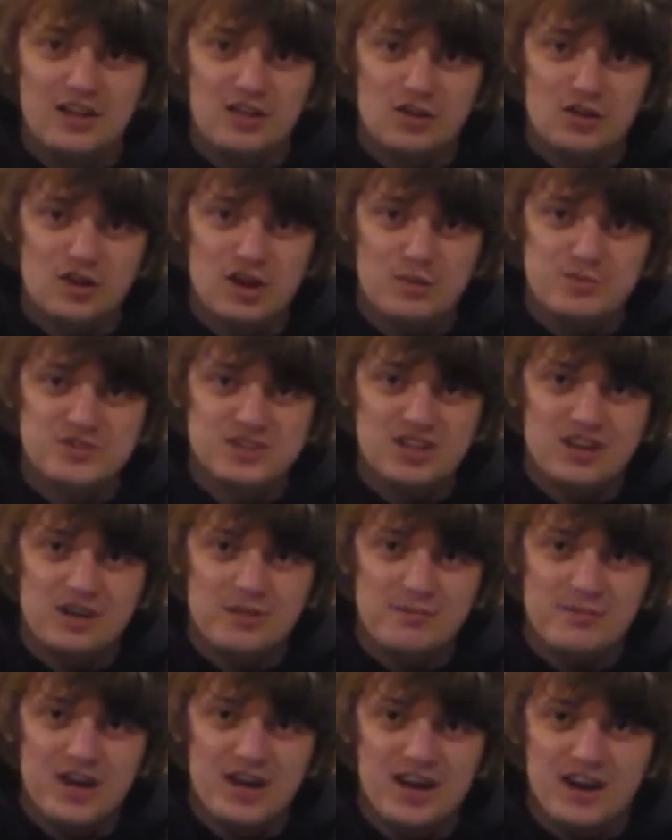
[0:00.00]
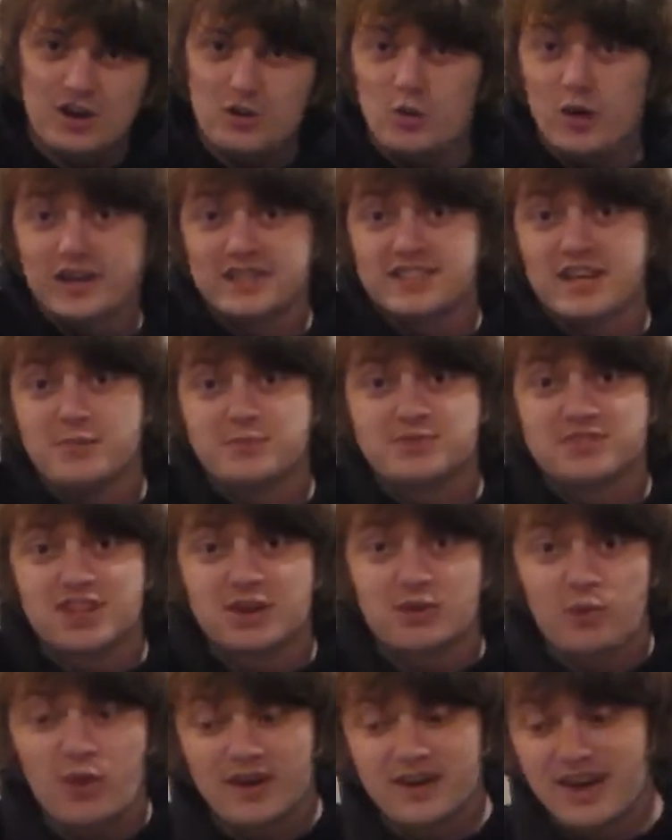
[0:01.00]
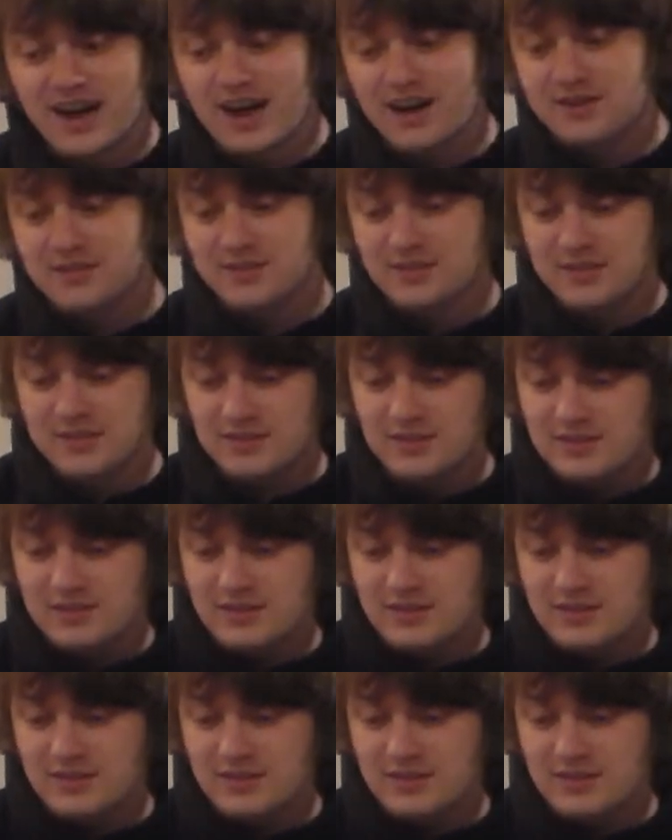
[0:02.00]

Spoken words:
look up some quick tips and whatnot.